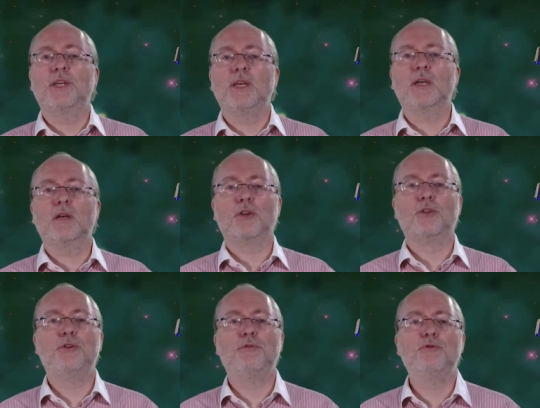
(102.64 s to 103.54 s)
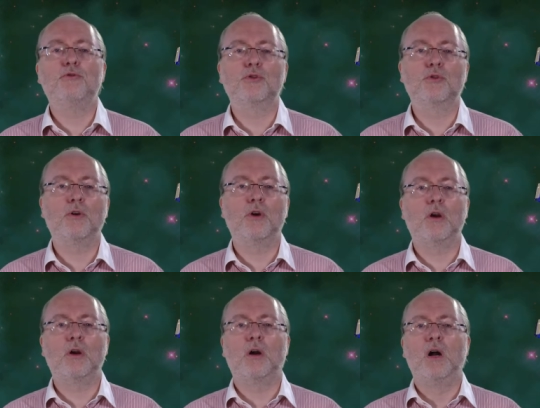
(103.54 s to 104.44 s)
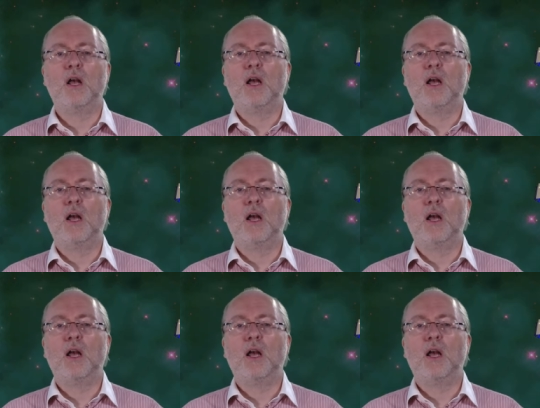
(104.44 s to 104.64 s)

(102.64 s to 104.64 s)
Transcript: here, the view controller.